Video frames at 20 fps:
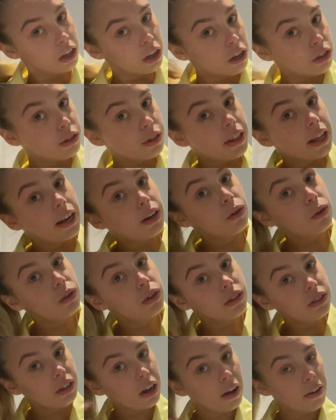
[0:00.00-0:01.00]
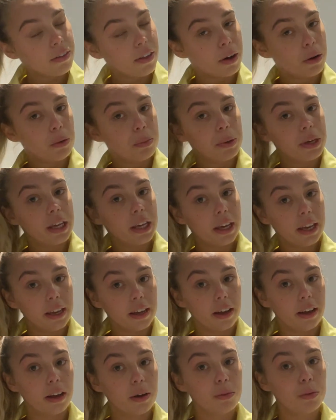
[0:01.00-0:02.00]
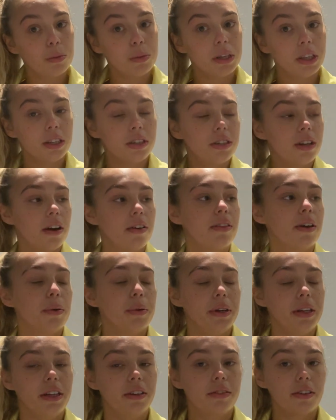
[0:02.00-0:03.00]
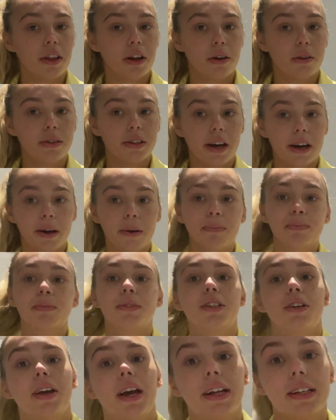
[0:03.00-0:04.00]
So then all the stuff that will be here will be the stuff that we need for the hotel. So yeah,